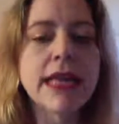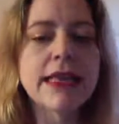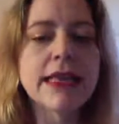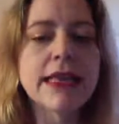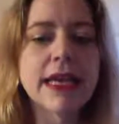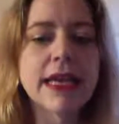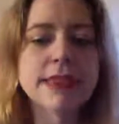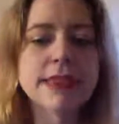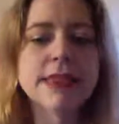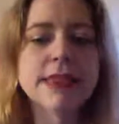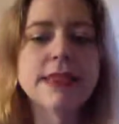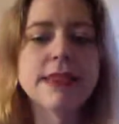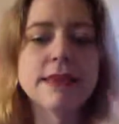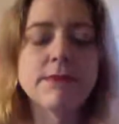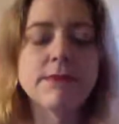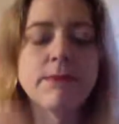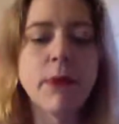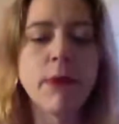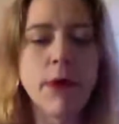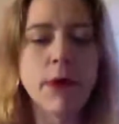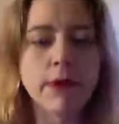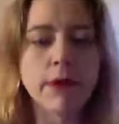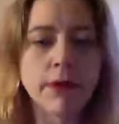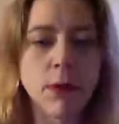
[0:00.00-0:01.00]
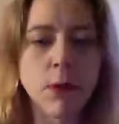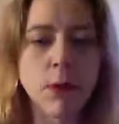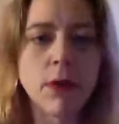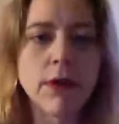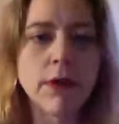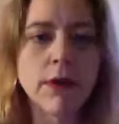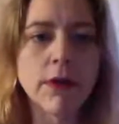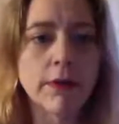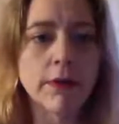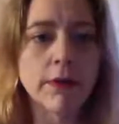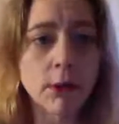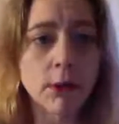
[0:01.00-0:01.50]
That's part of the
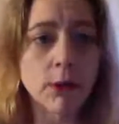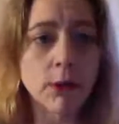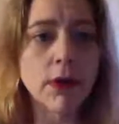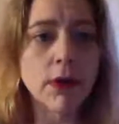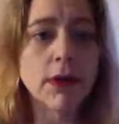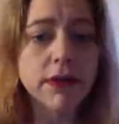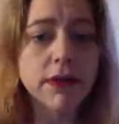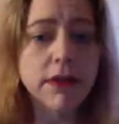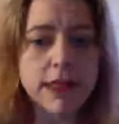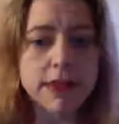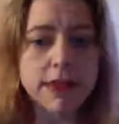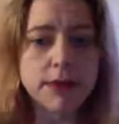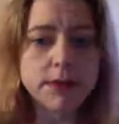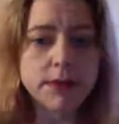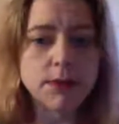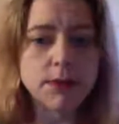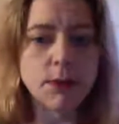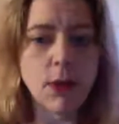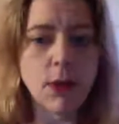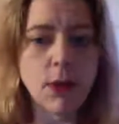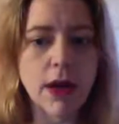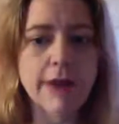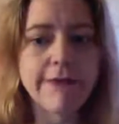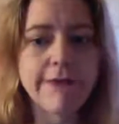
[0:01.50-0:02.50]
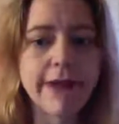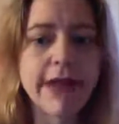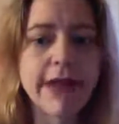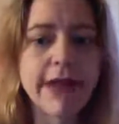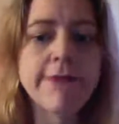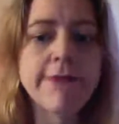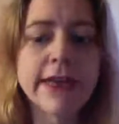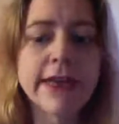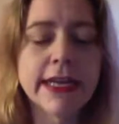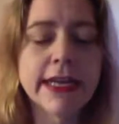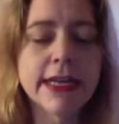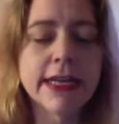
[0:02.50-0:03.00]
wonder of the world. That's why
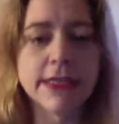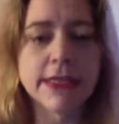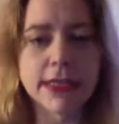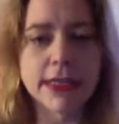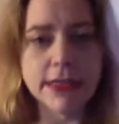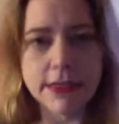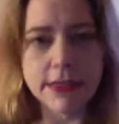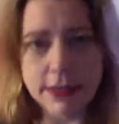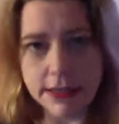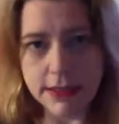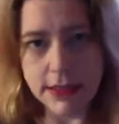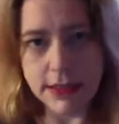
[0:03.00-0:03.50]
fanfic exists.